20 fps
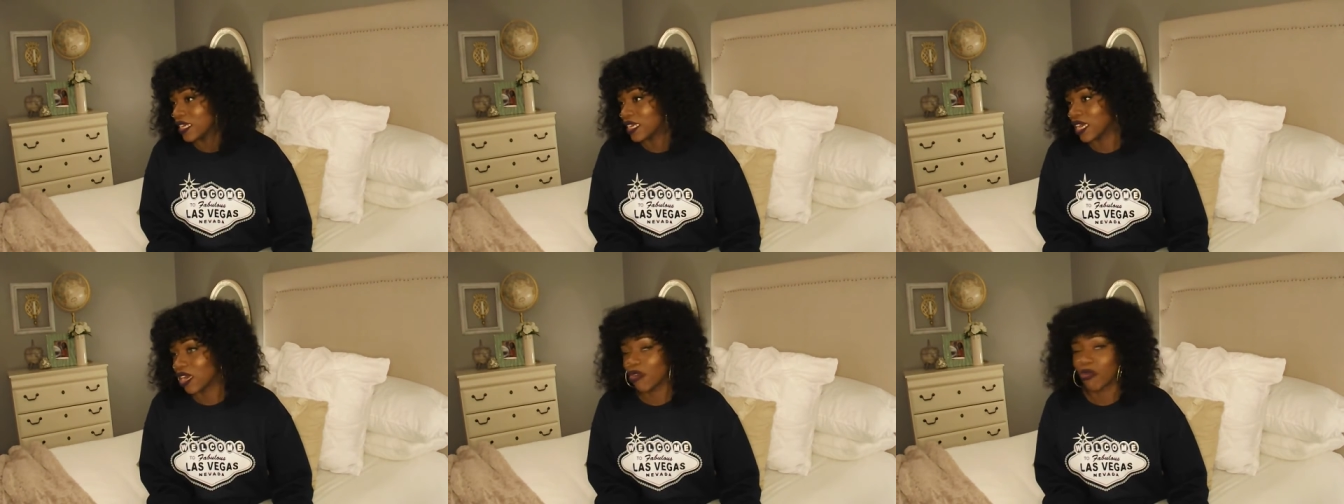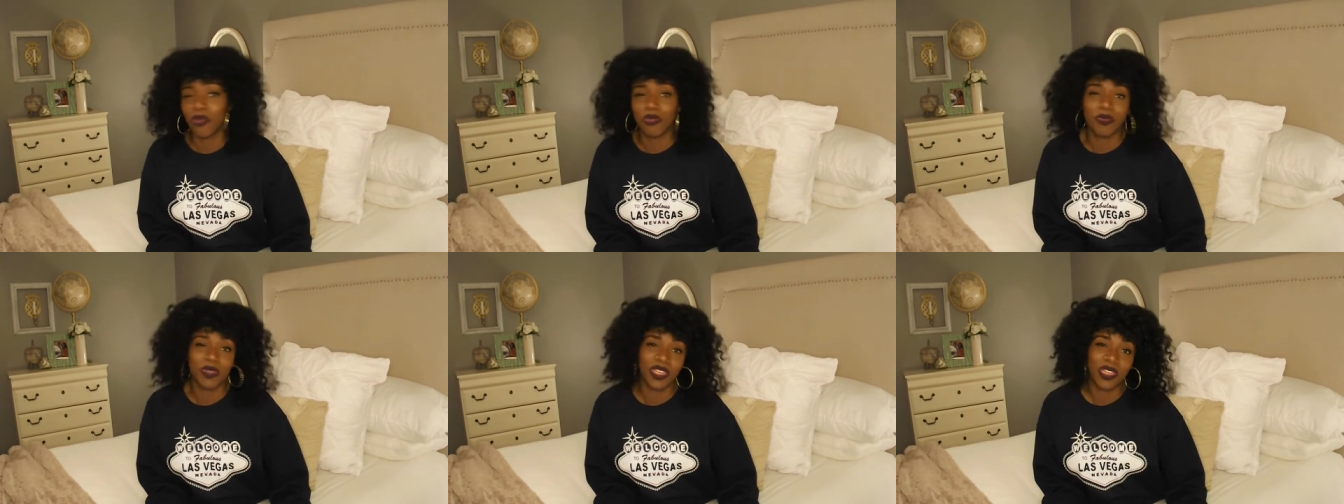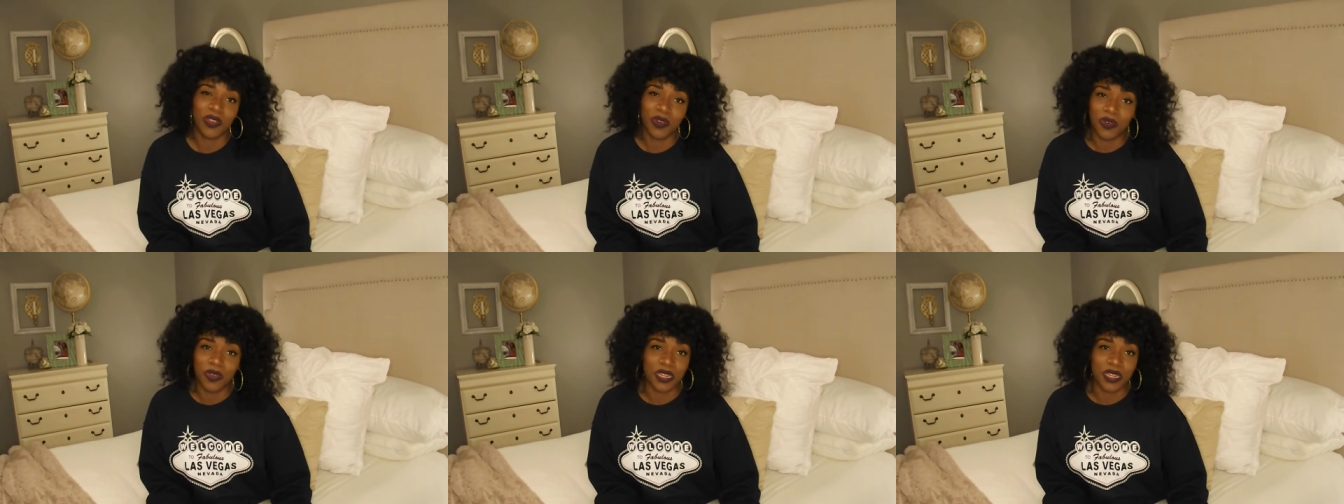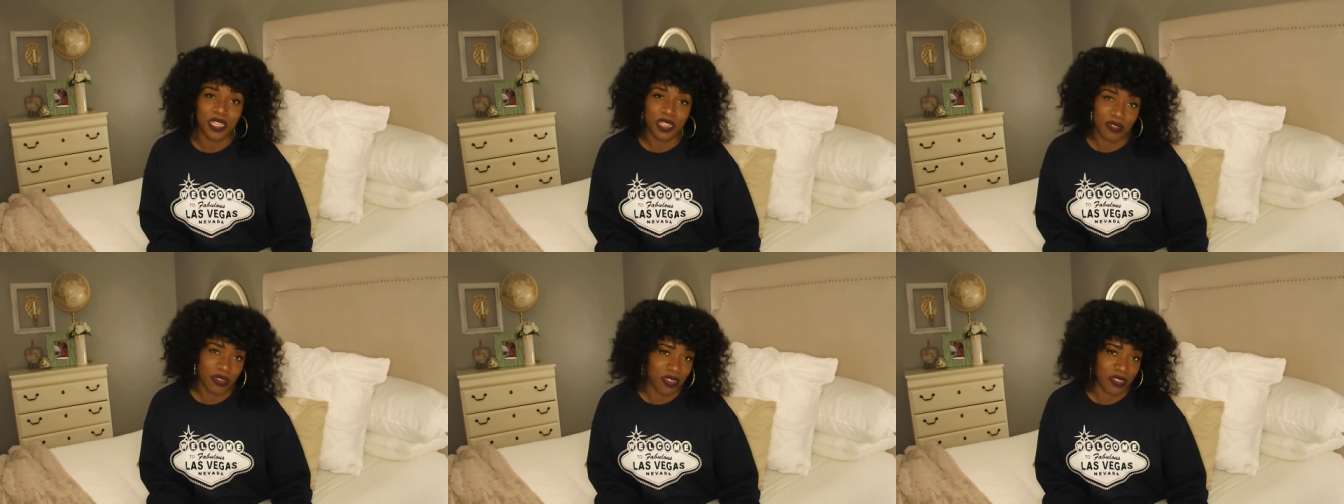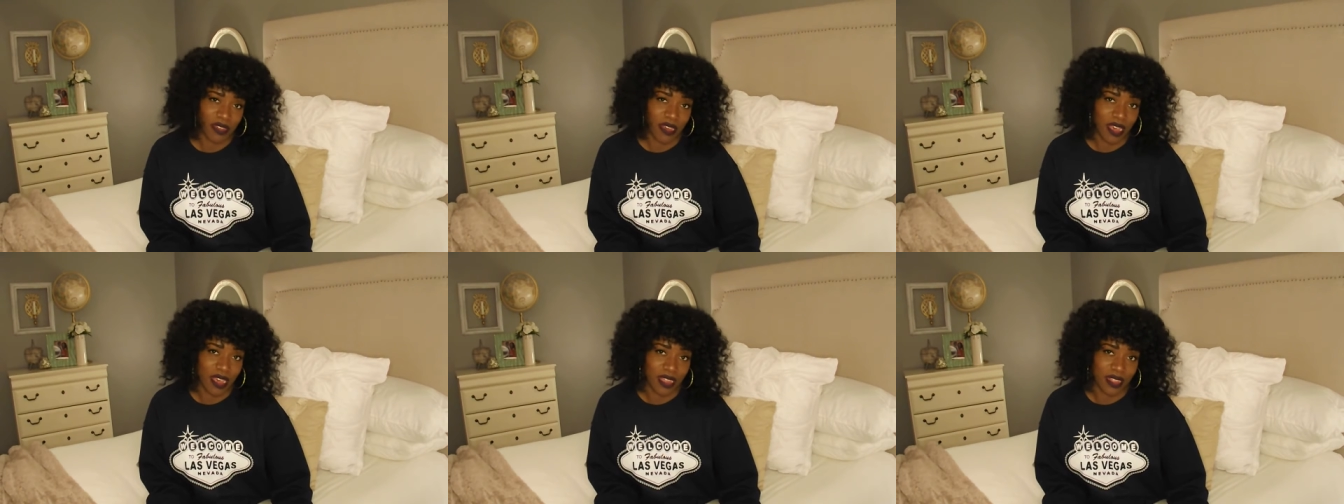I won't be going to
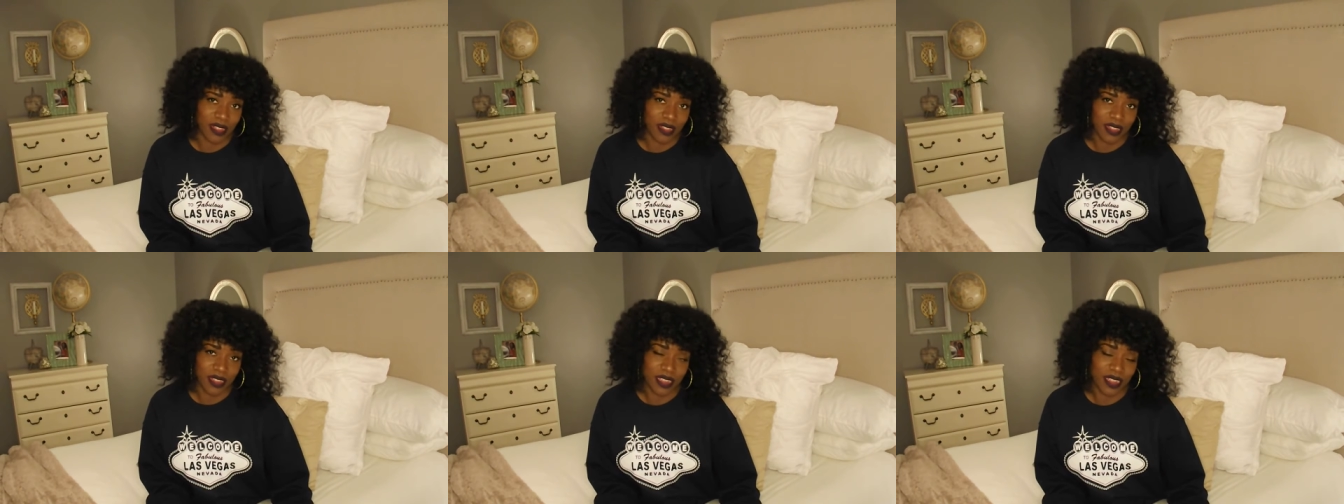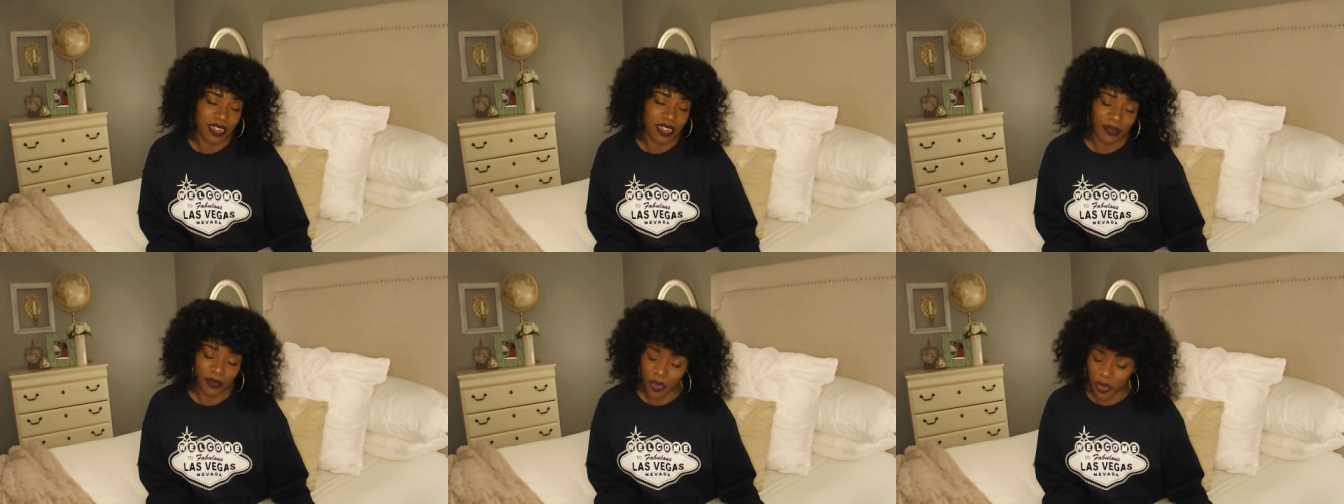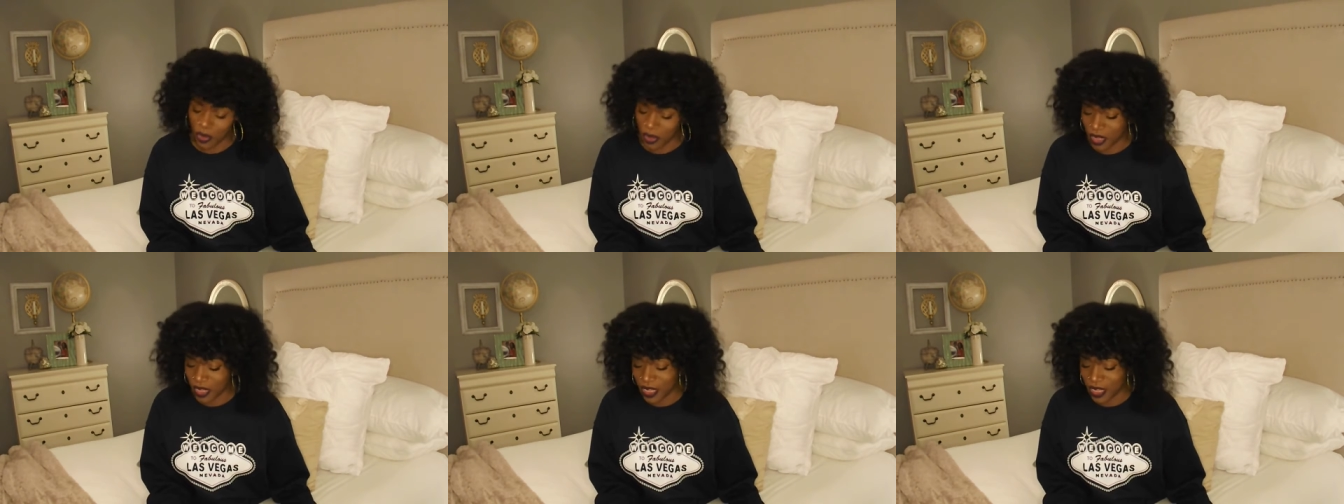Treasure Island anymore.